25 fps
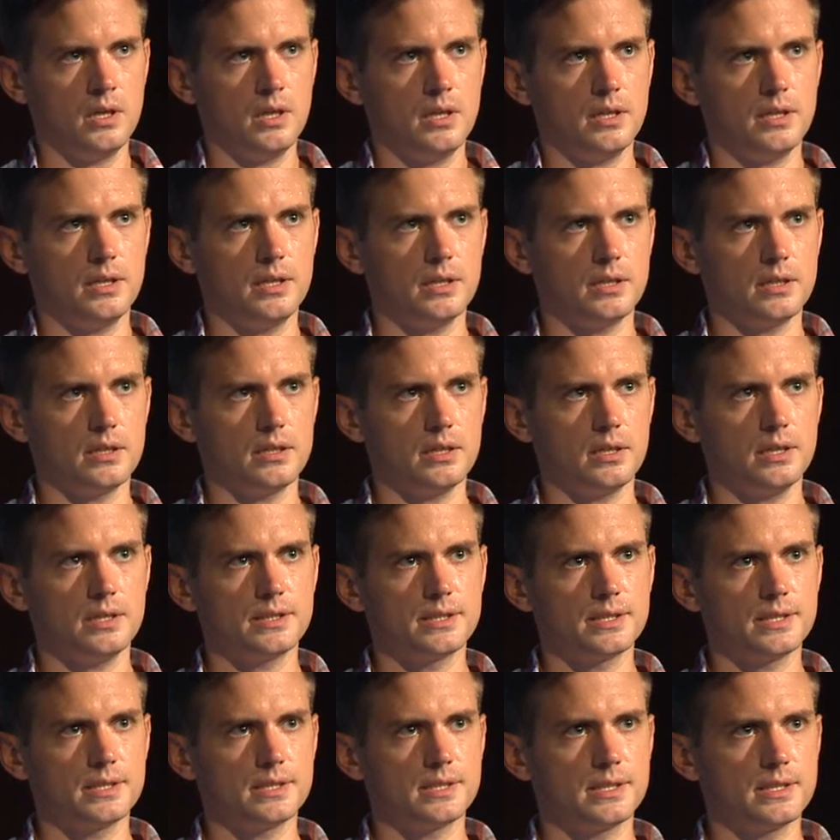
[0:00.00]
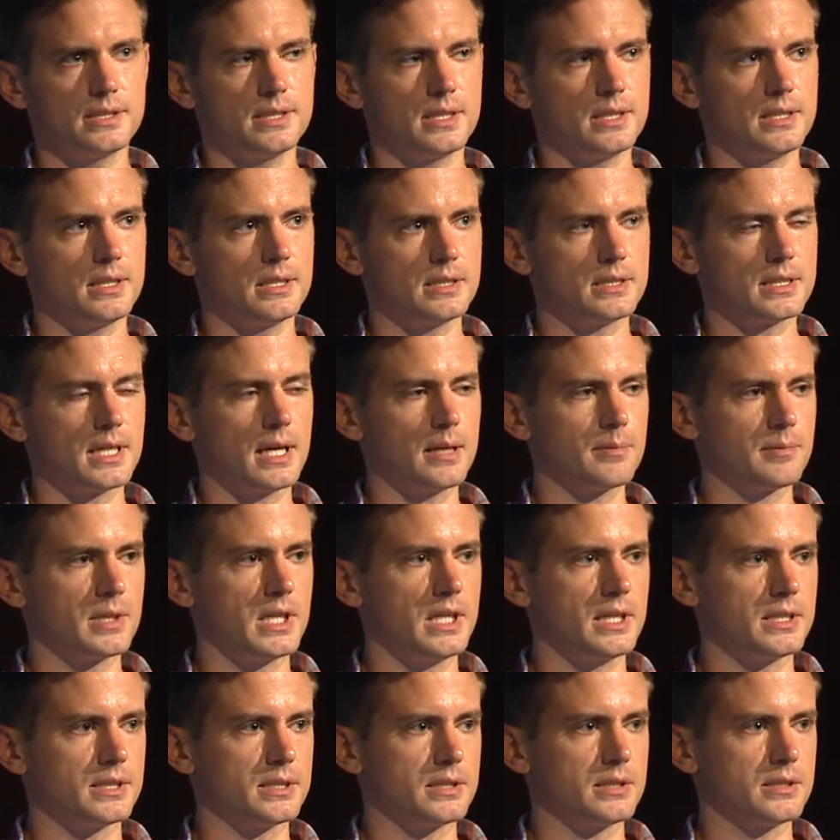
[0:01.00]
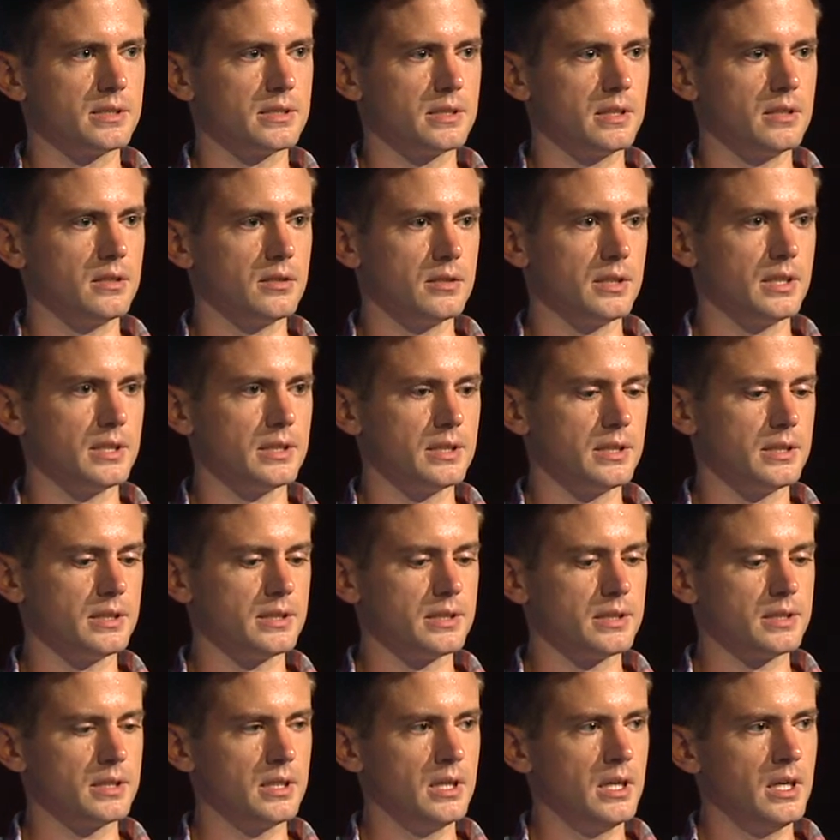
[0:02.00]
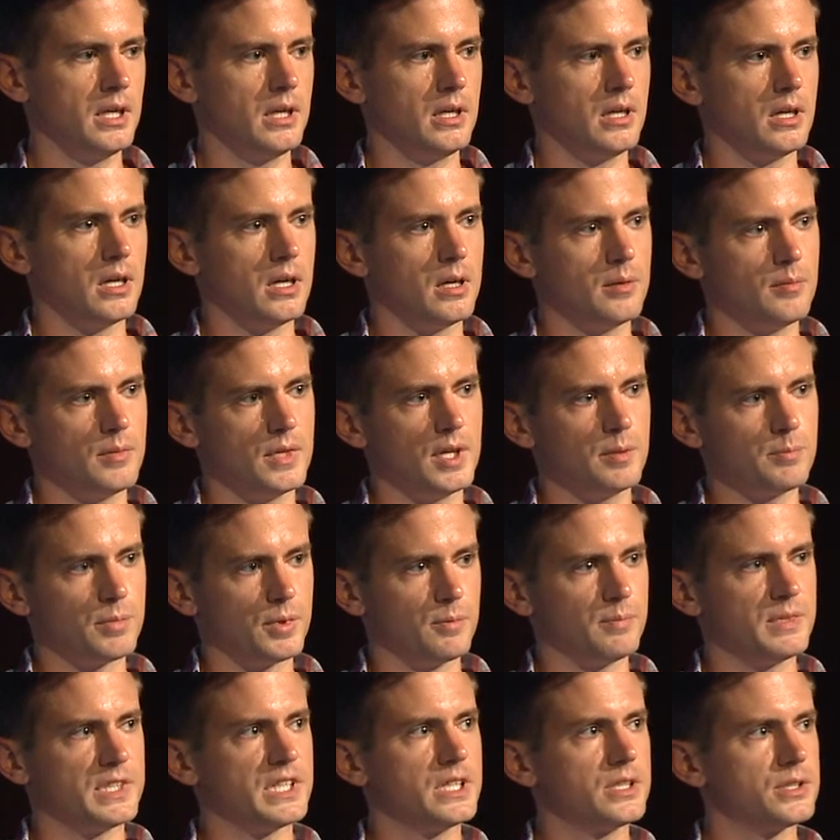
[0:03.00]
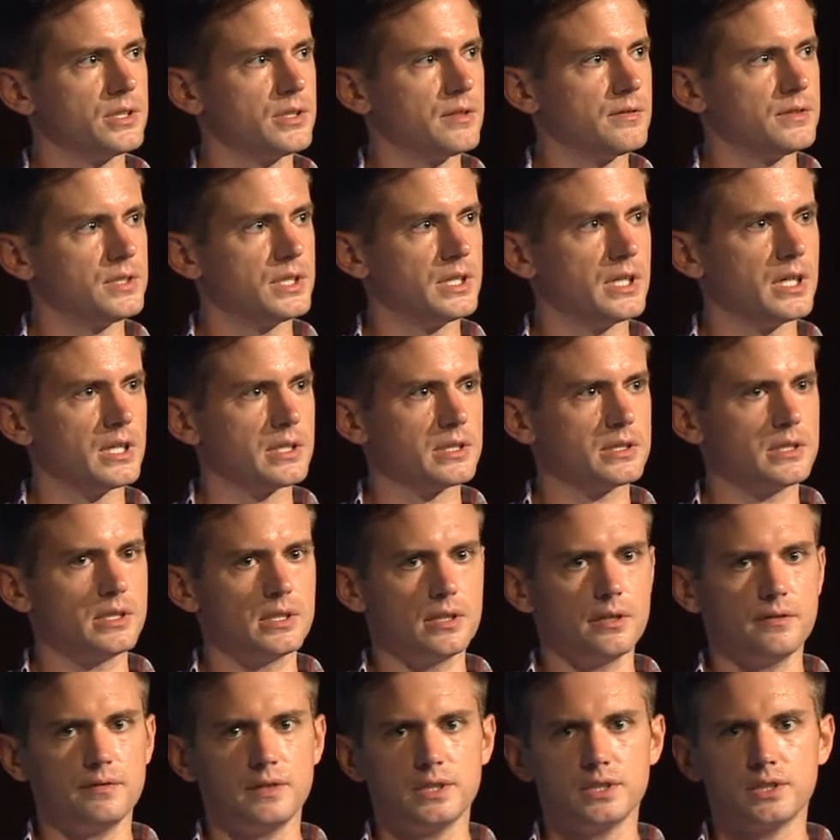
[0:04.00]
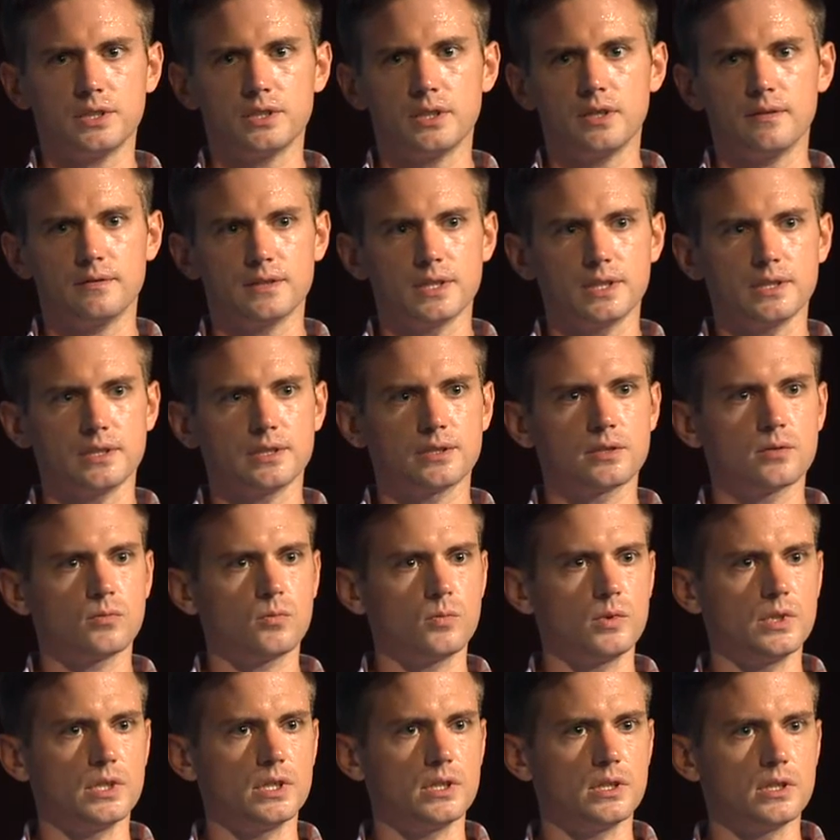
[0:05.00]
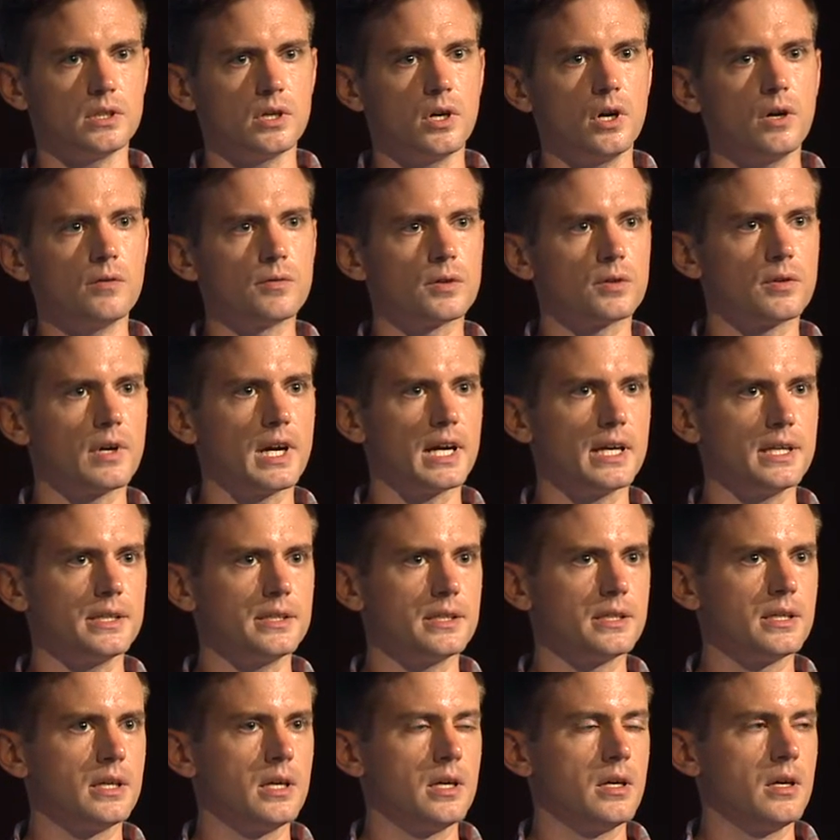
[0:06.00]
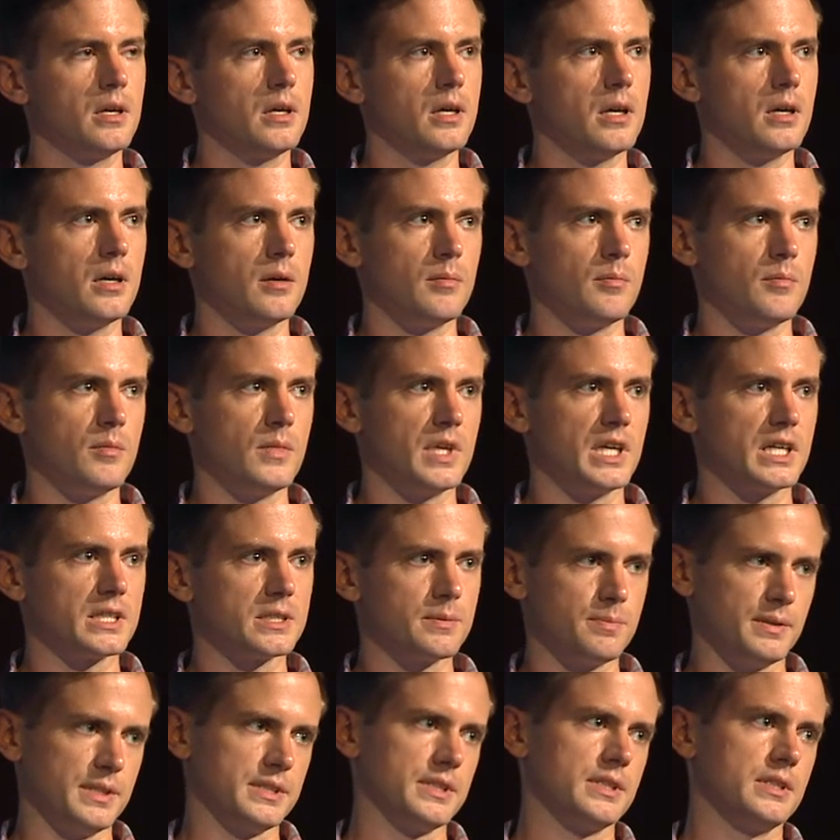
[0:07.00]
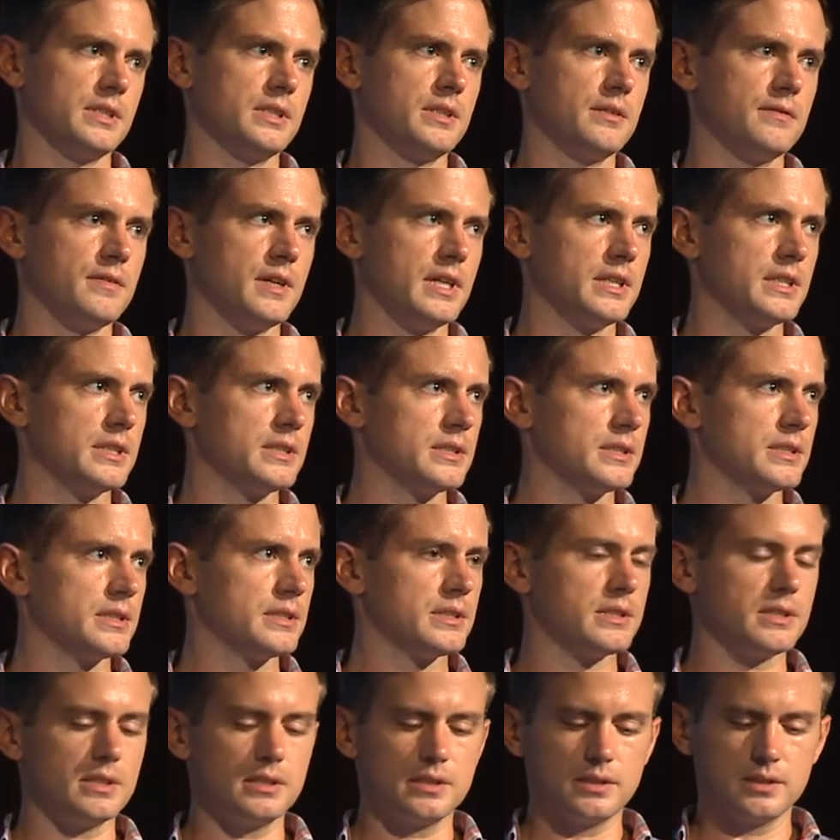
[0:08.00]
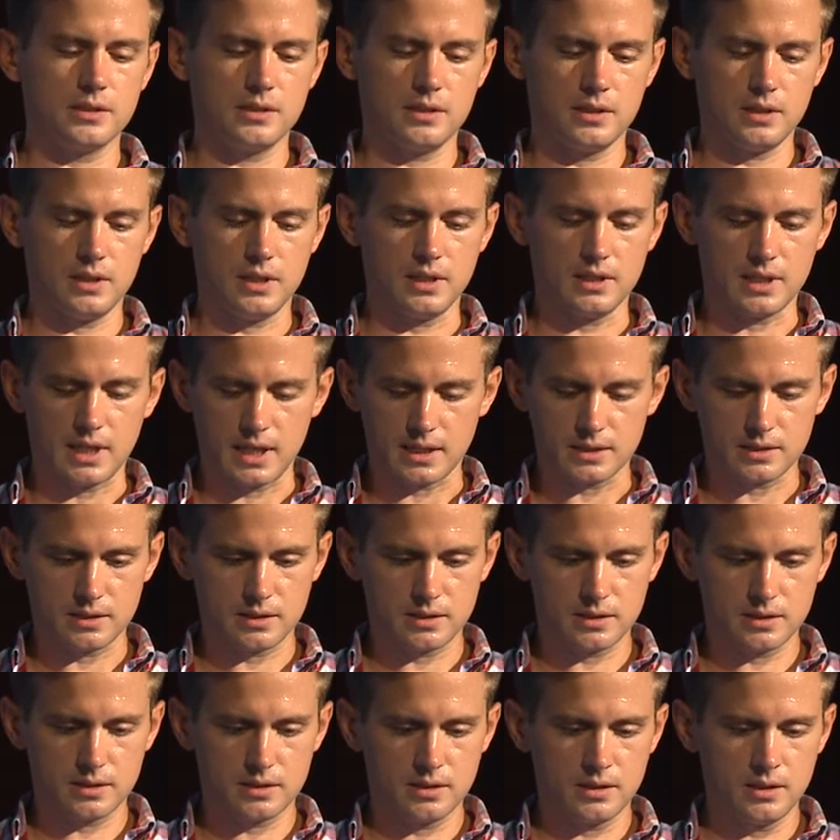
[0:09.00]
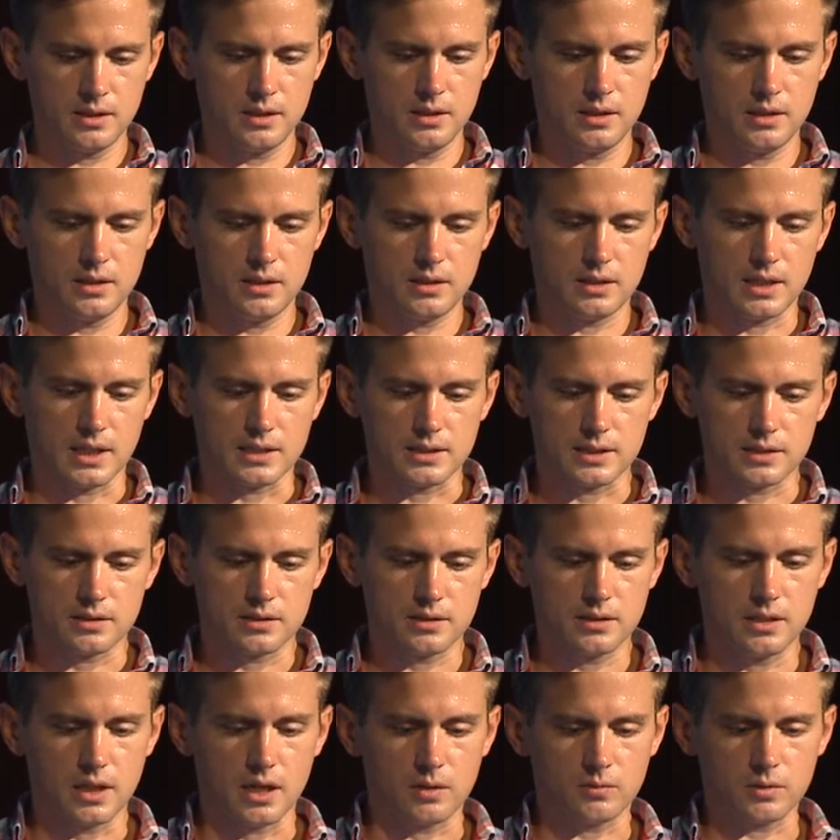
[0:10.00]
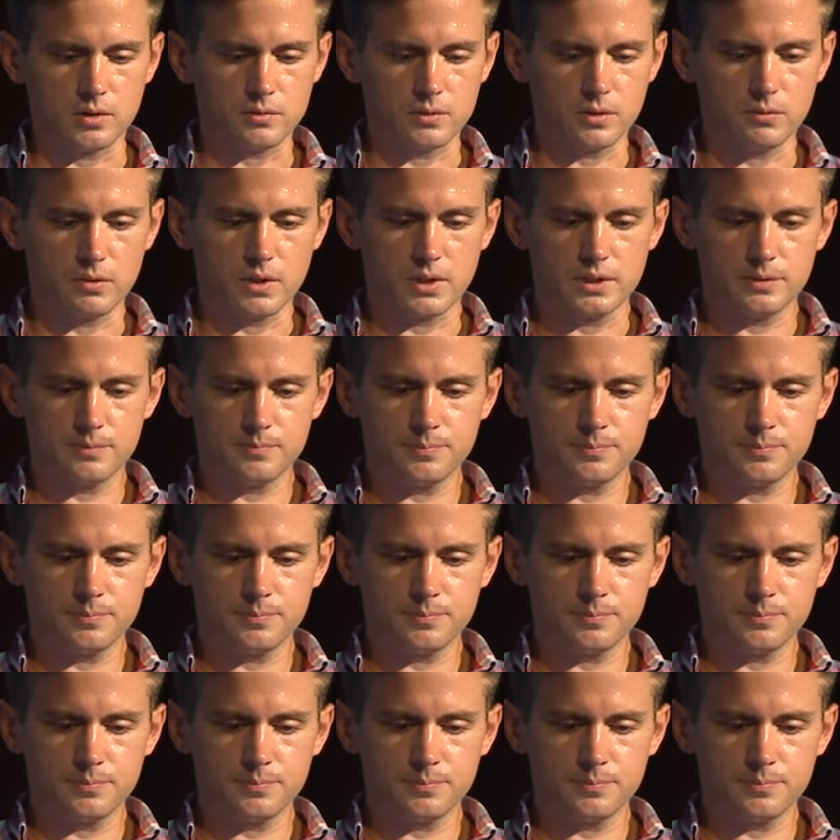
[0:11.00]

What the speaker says: the instances that this type class, or that this implementation of generic derivation gives us, will override explicitly defined instances, and that's not what we want.